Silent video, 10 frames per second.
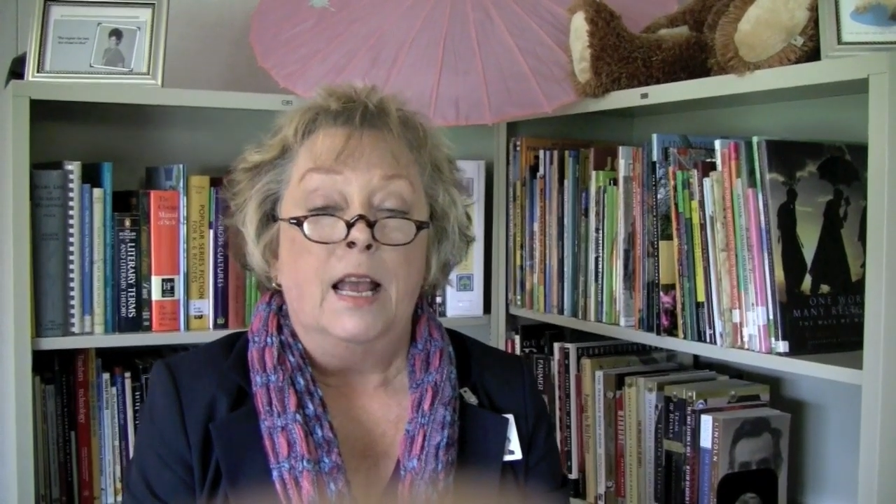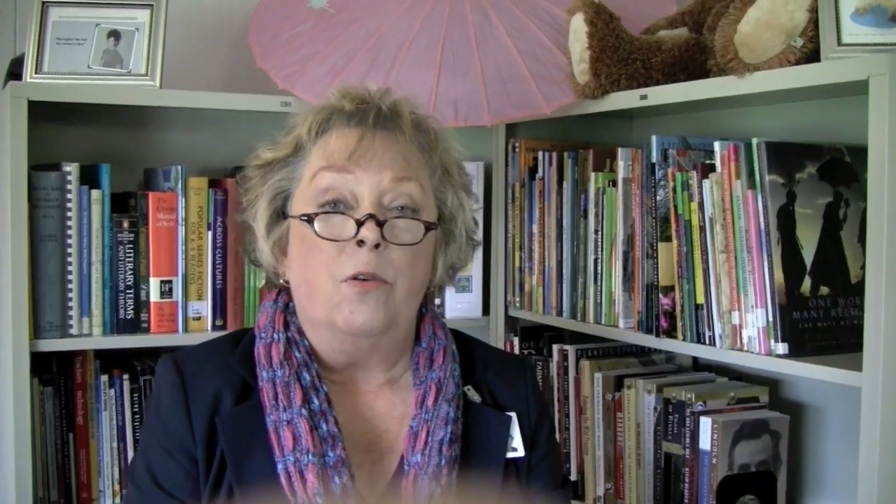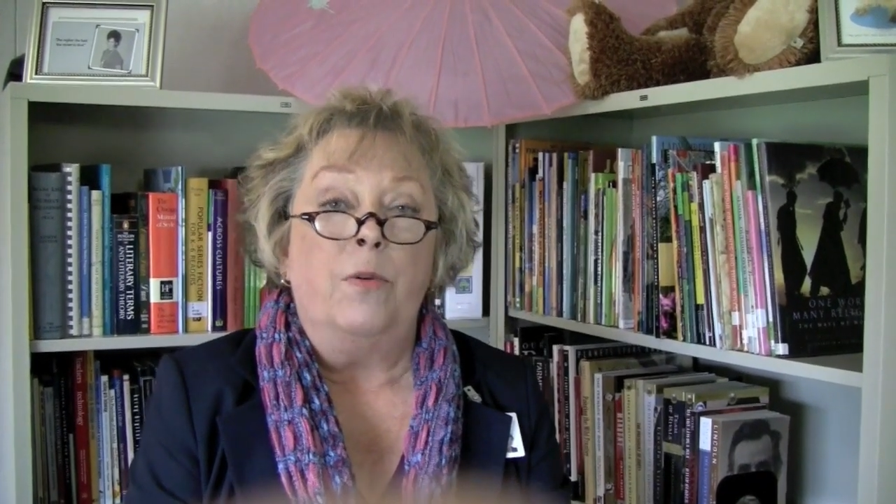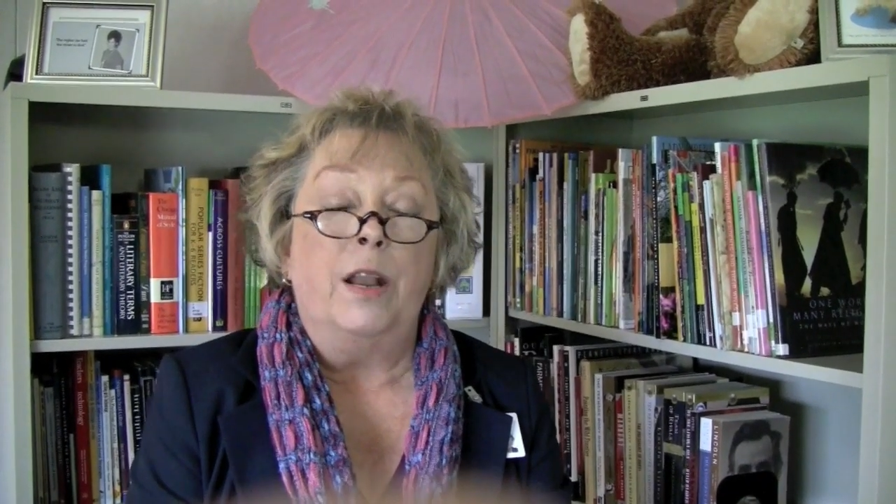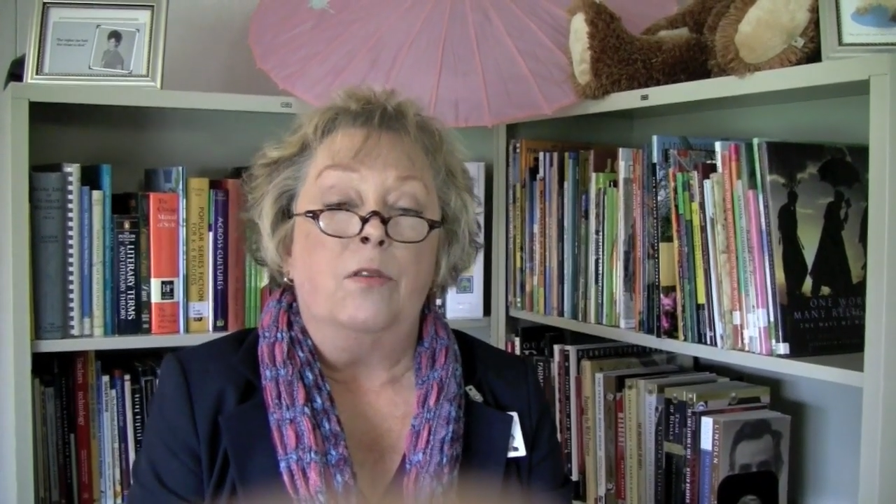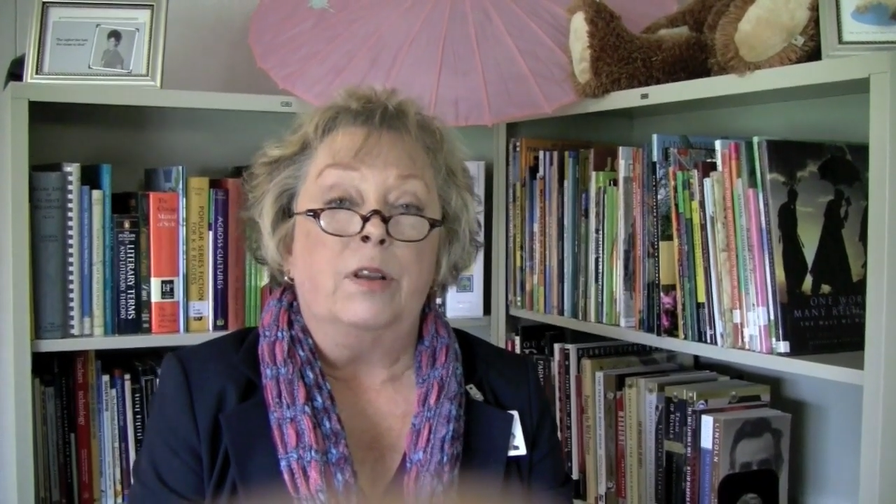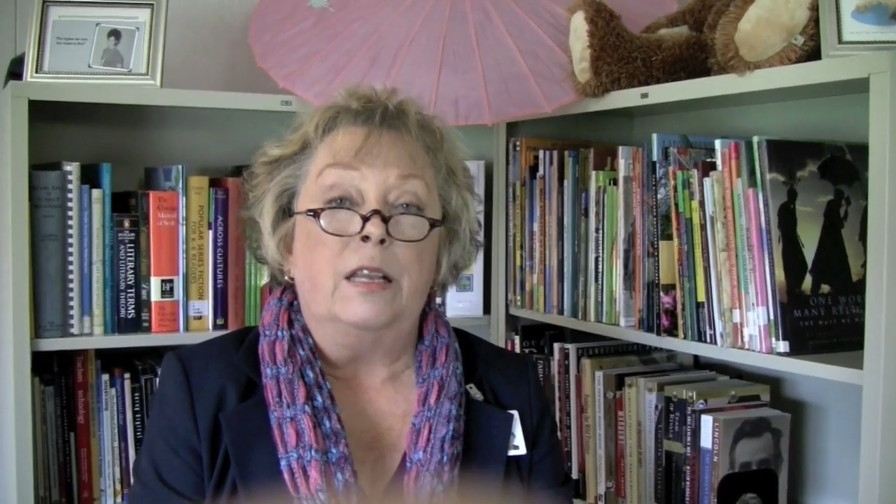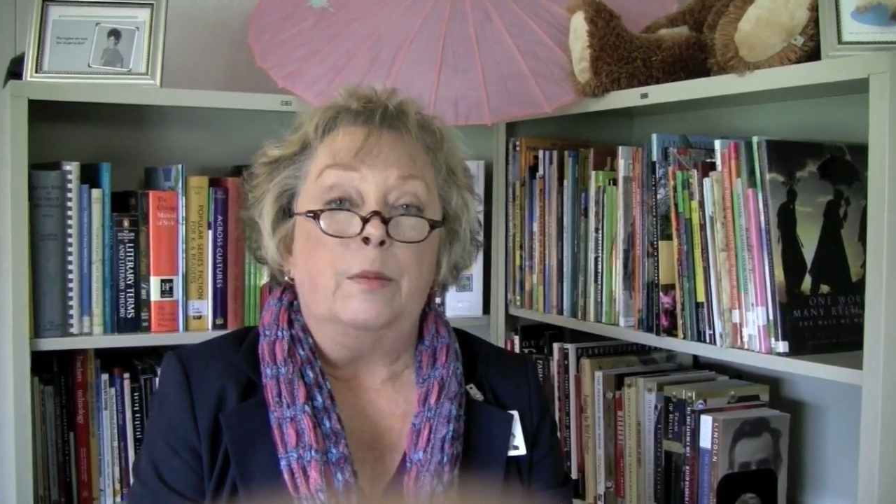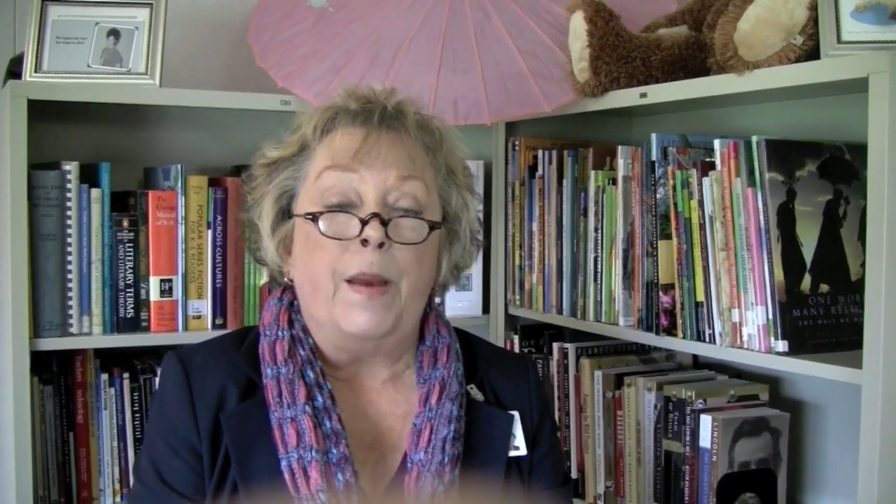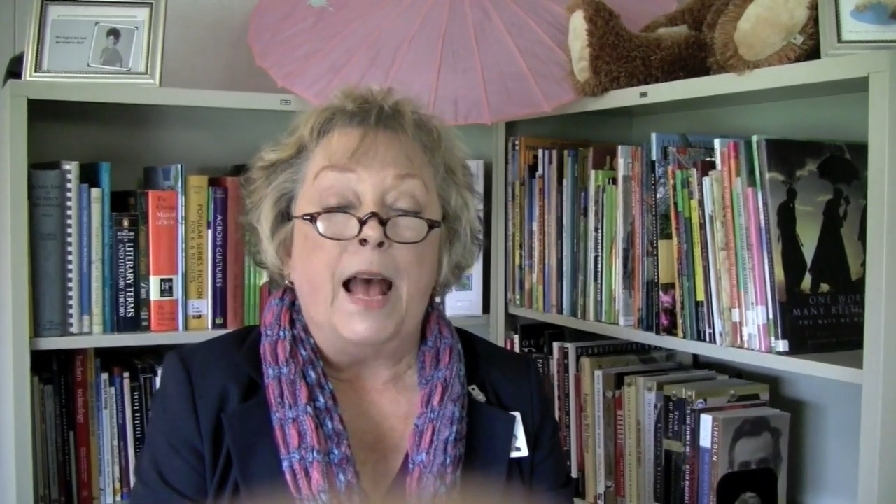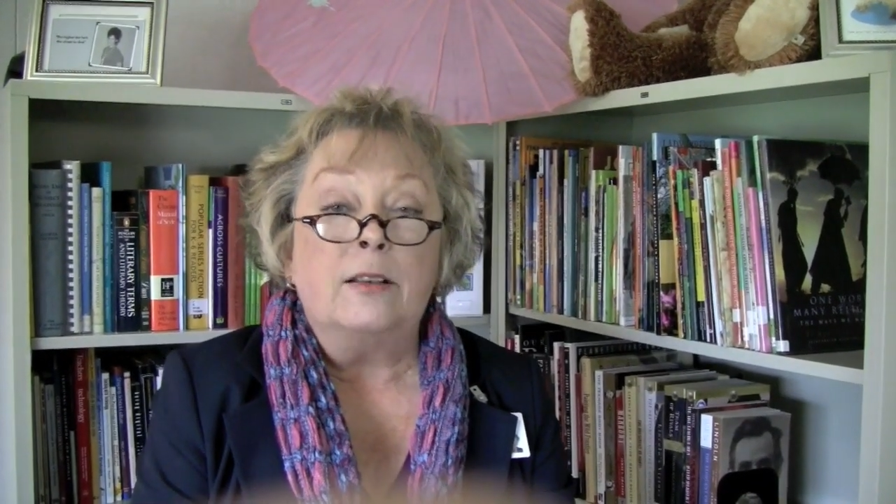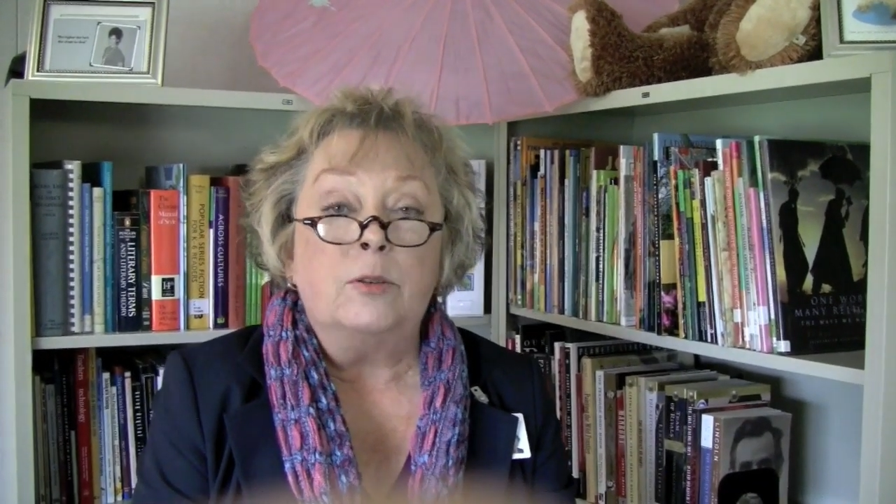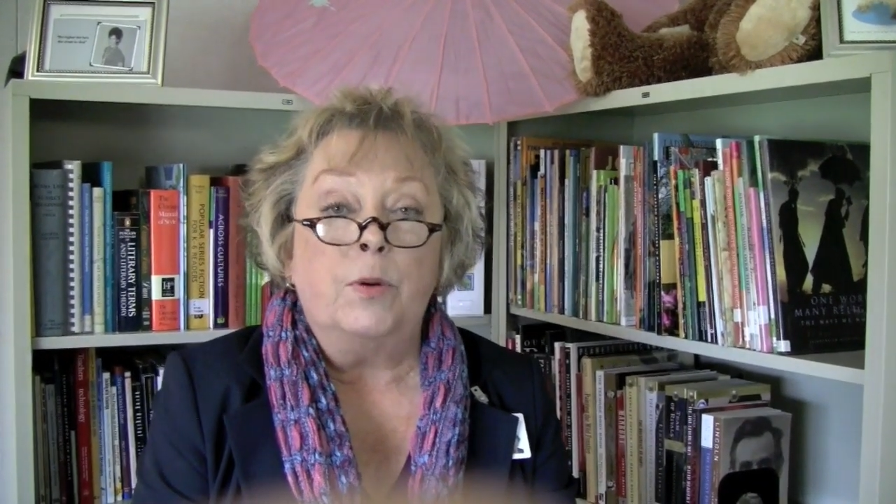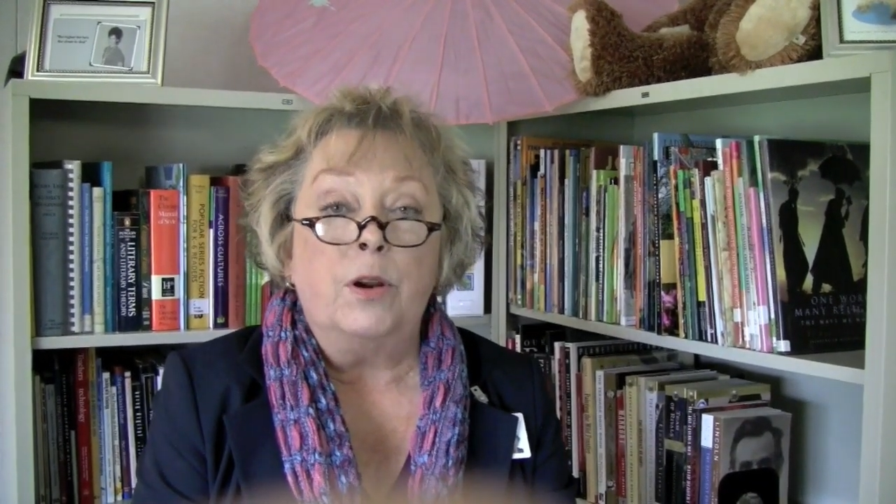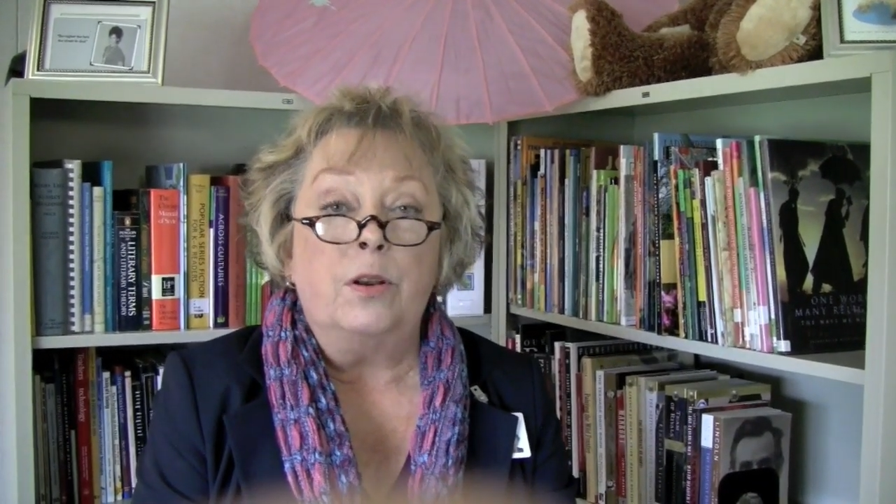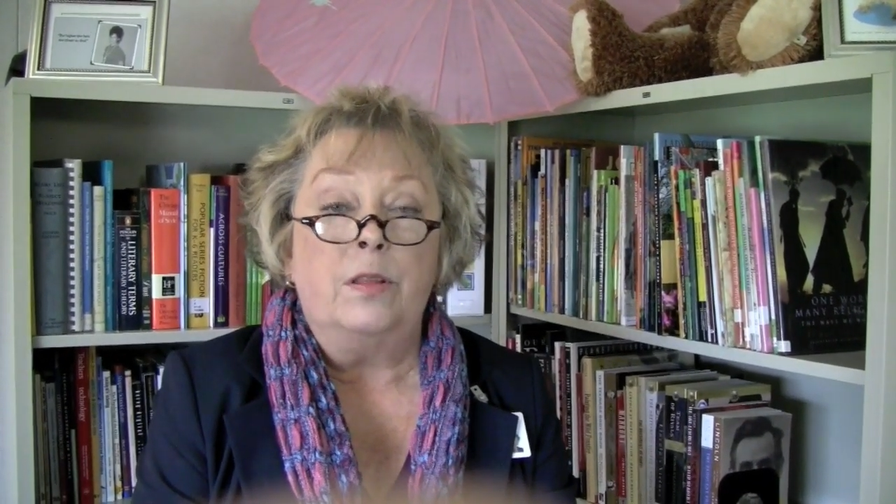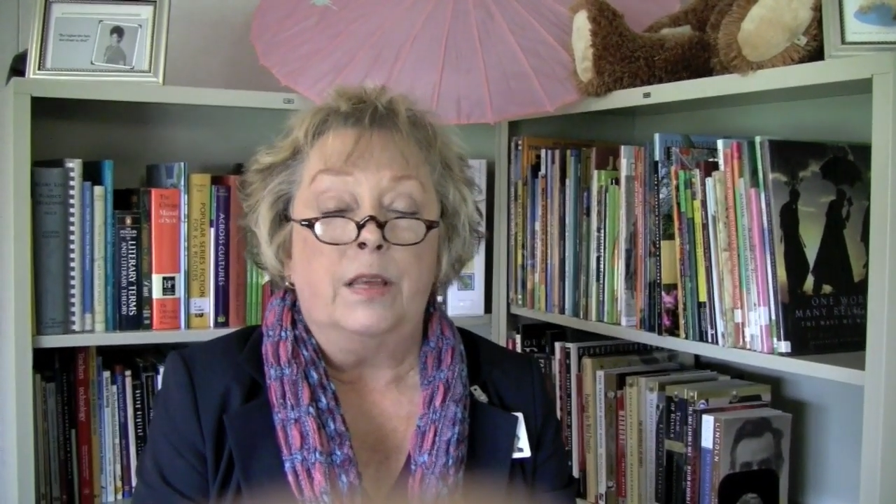We don't need the password